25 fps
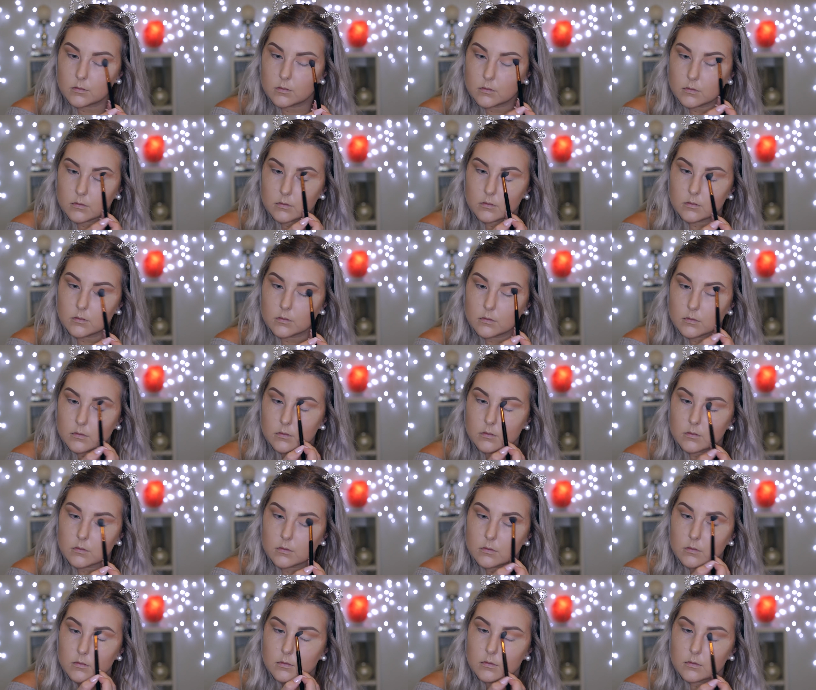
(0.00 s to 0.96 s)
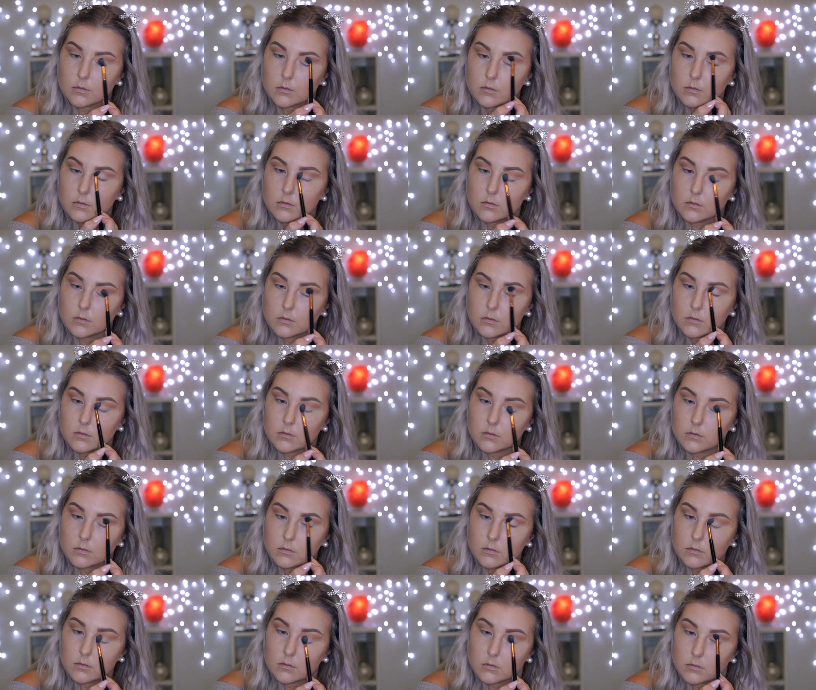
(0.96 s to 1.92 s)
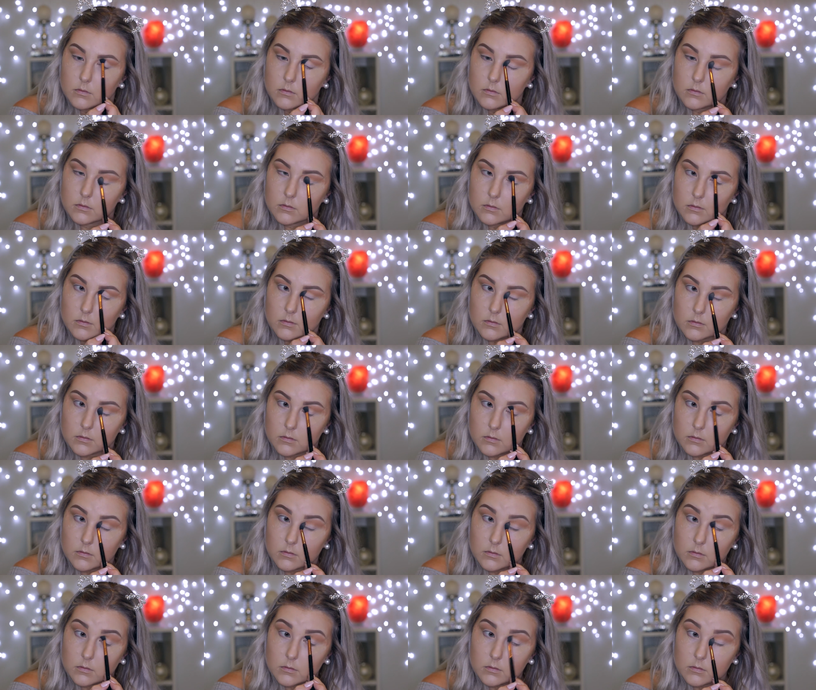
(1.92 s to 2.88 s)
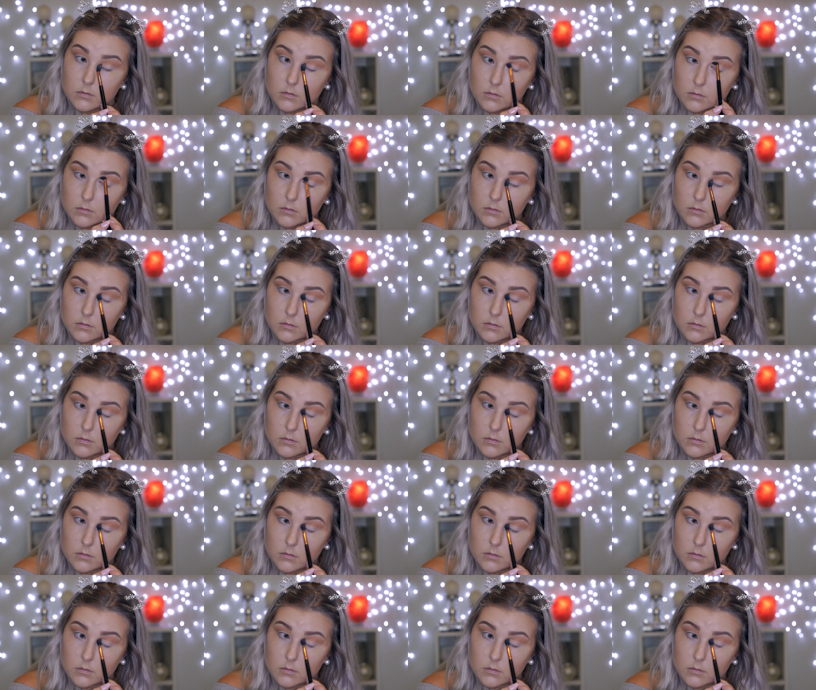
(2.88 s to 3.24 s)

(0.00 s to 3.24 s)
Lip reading: Nobody speaks.